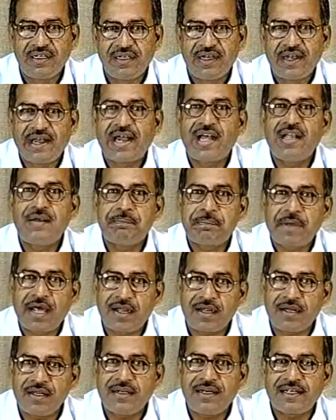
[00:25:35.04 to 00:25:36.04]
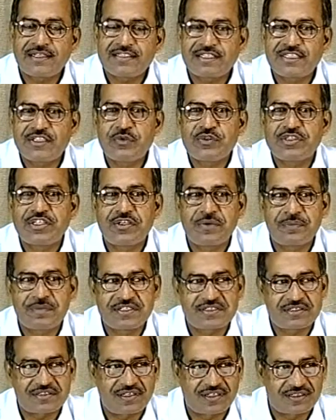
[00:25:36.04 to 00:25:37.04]
and parallel execution of
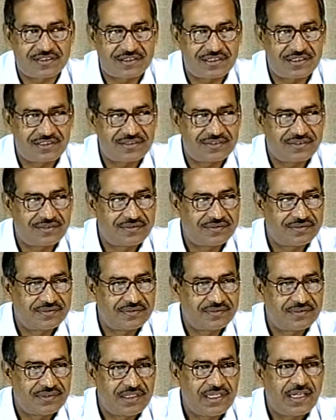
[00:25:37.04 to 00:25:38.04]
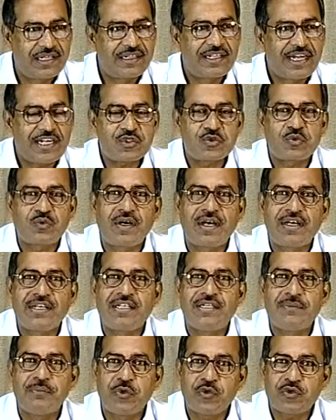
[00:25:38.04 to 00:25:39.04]
instructions. And that's why
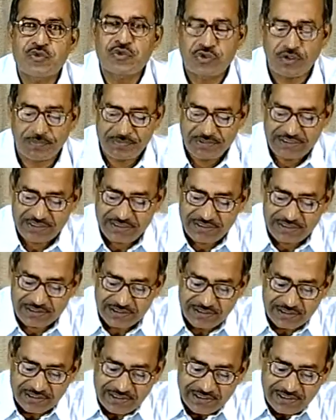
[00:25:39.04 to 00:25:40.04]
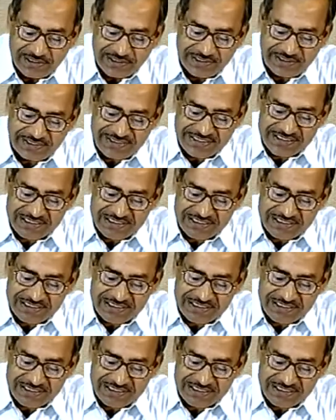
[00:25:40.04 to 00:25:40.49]
in most of the RISC